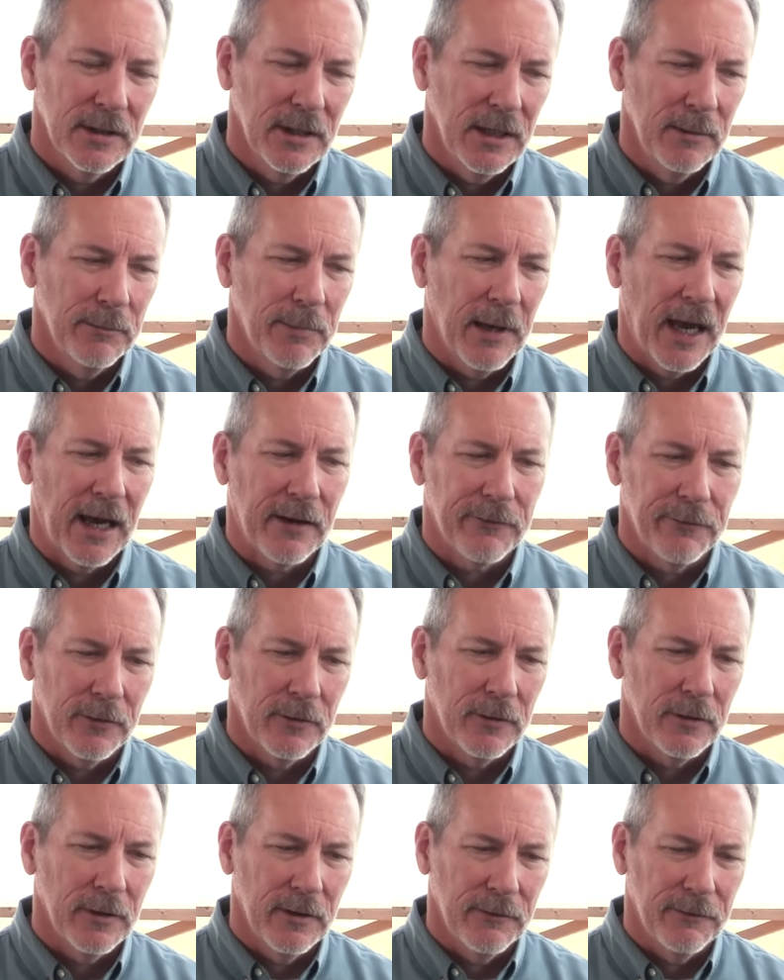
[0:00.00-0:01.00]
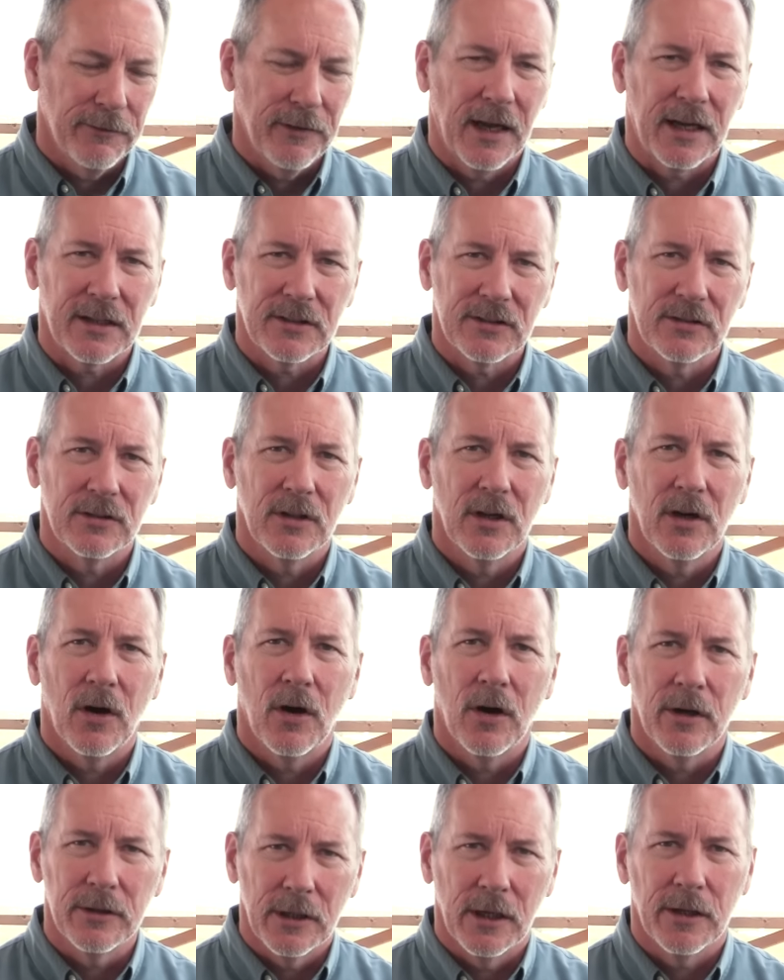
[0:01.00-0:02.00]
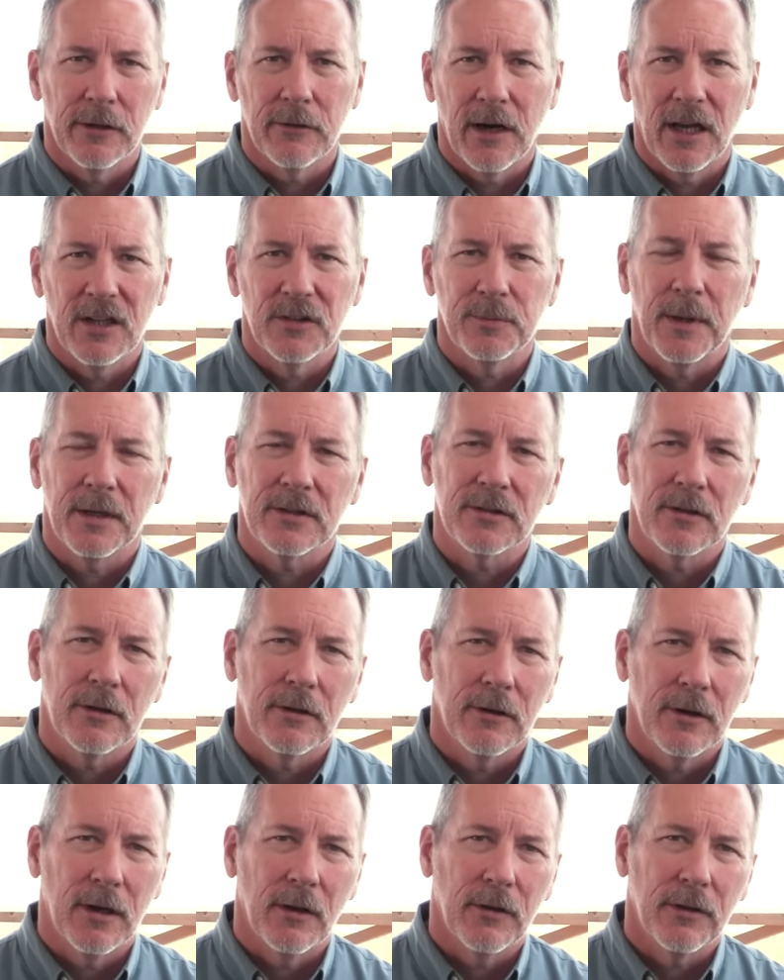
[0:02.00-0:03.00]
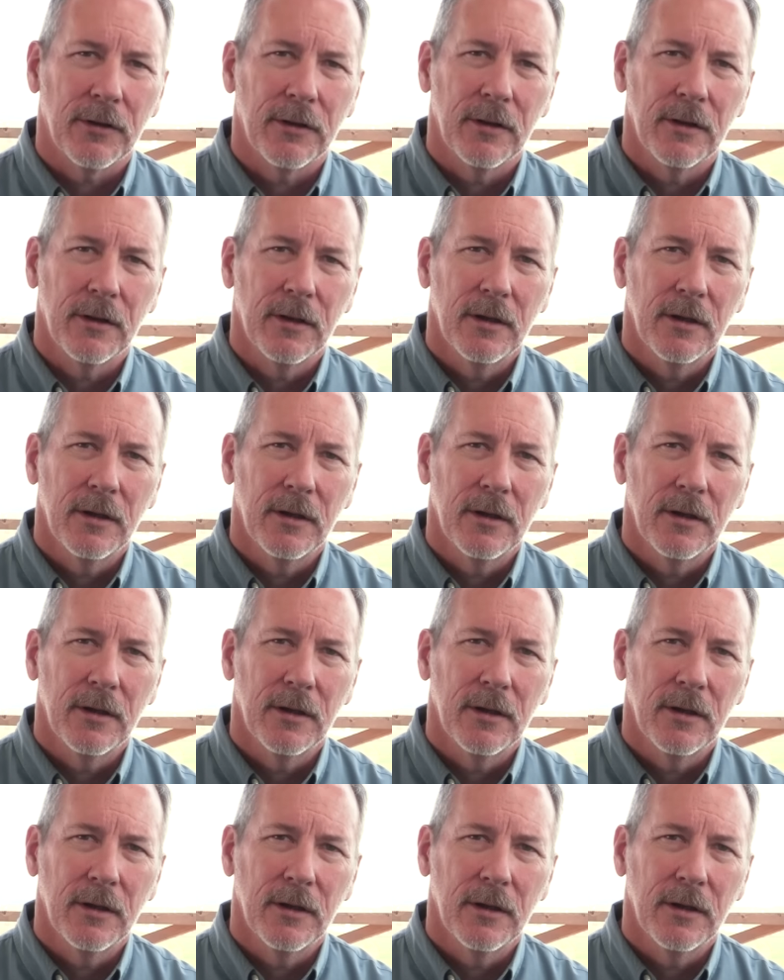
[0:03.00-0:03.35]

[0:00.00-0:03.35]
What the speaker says: impactful effects on other aspects of their health.